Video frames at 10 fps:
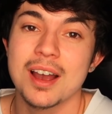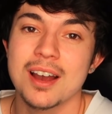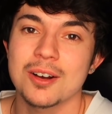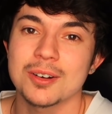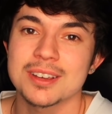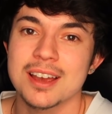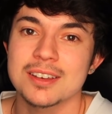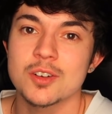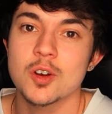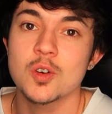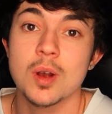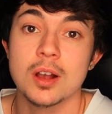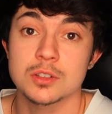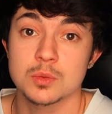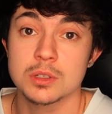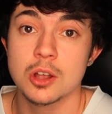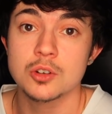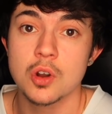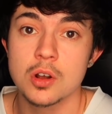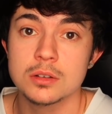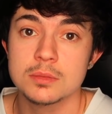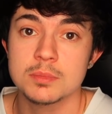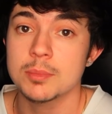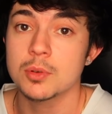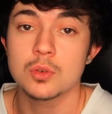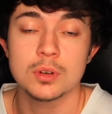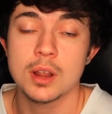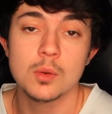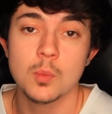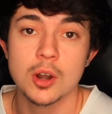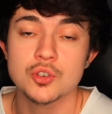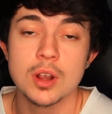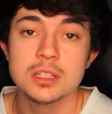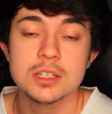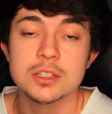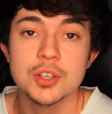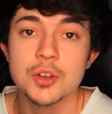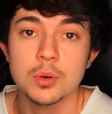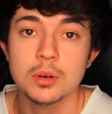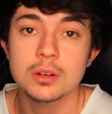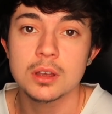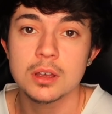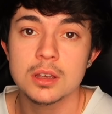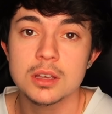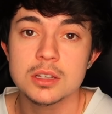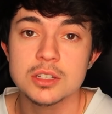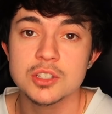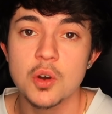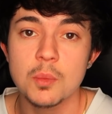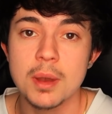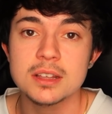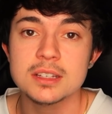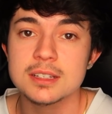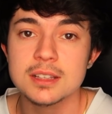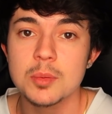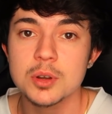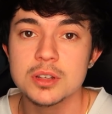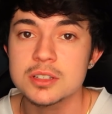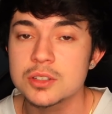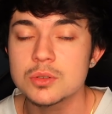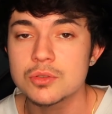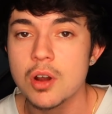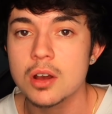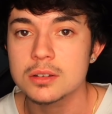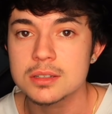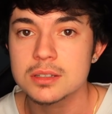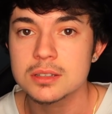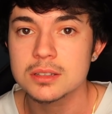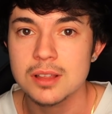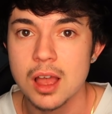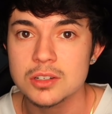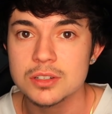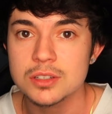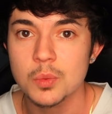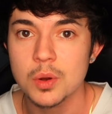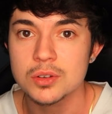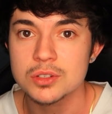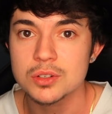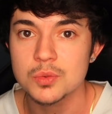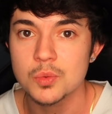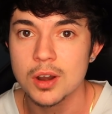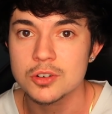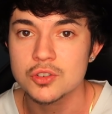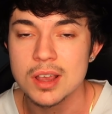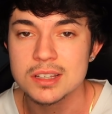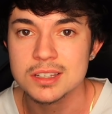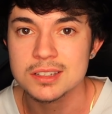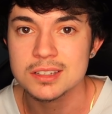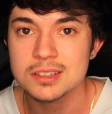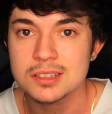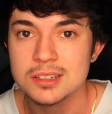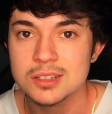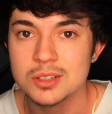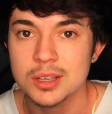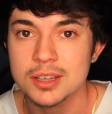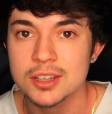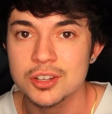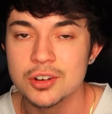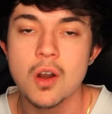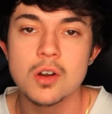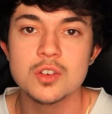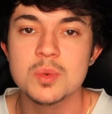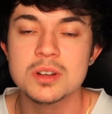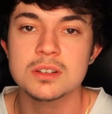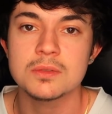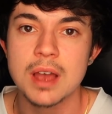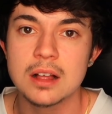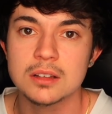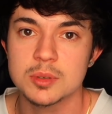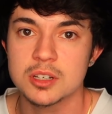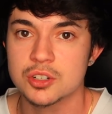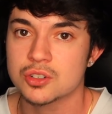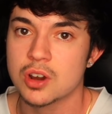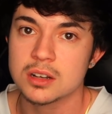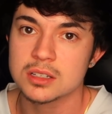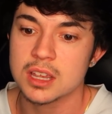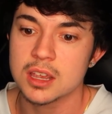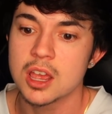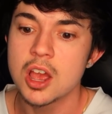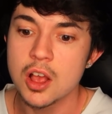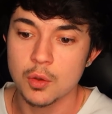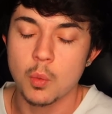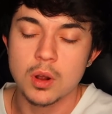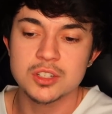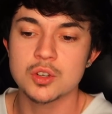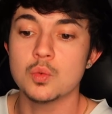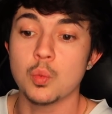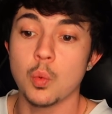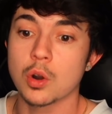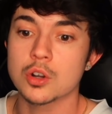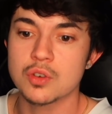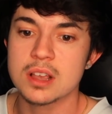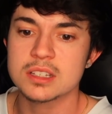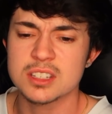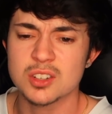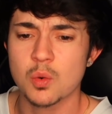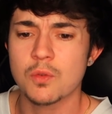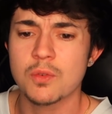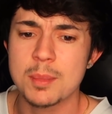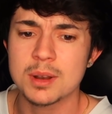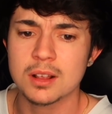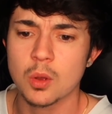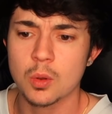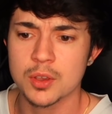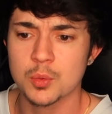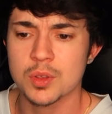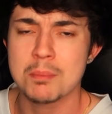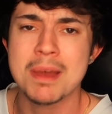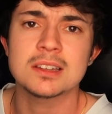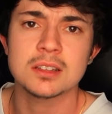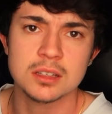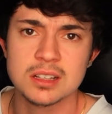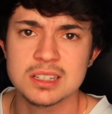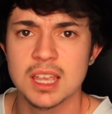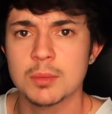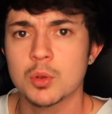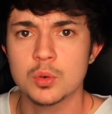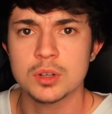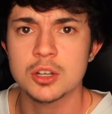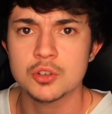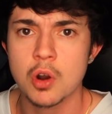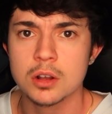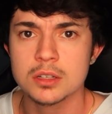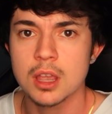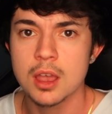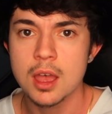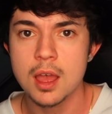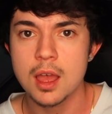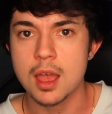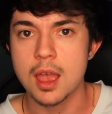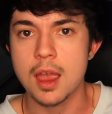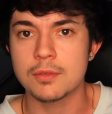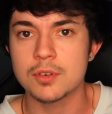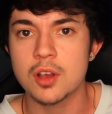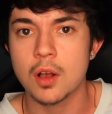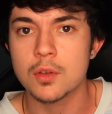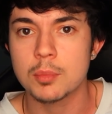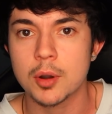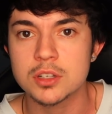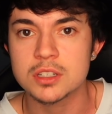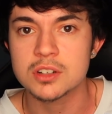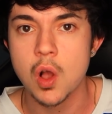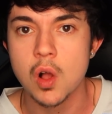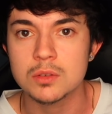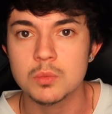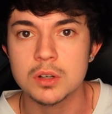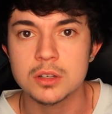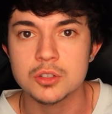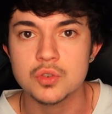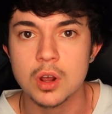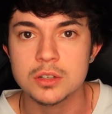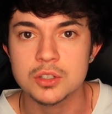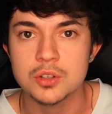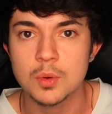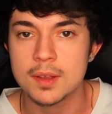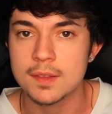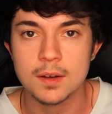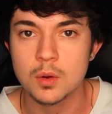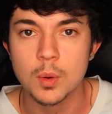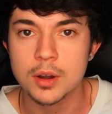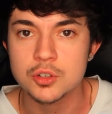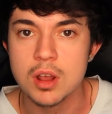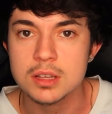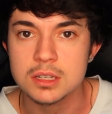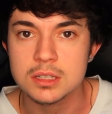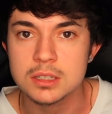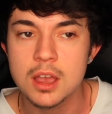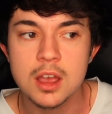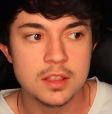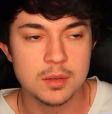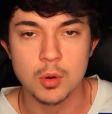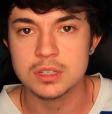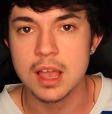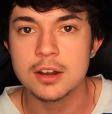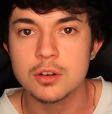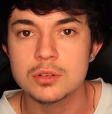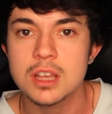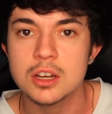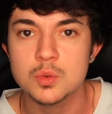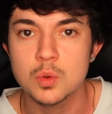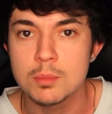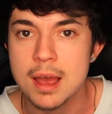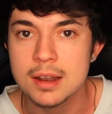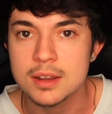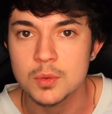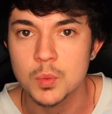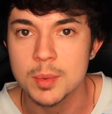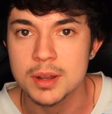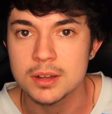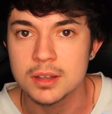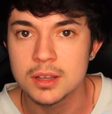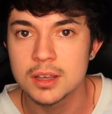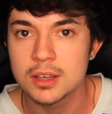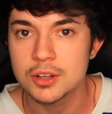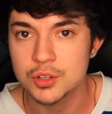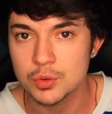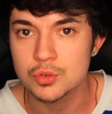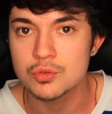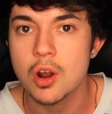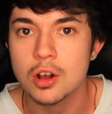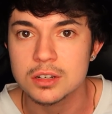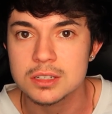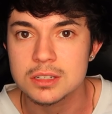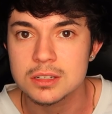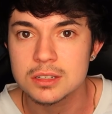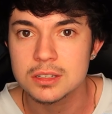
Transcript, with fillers: wow. Yeah, you know who else was on drugs? People who didn't wear dresses, too. So many celebrities do drugs, not just the ones who wear dresses. So, like, your argument is invalid because you're trying to say the ones who wore dresses or feminine clothing were the mentally unstable who did drugs. Every other person in Hollywood does drugs too, and they don't wear dresses. The most heterosexual men and women do drugs.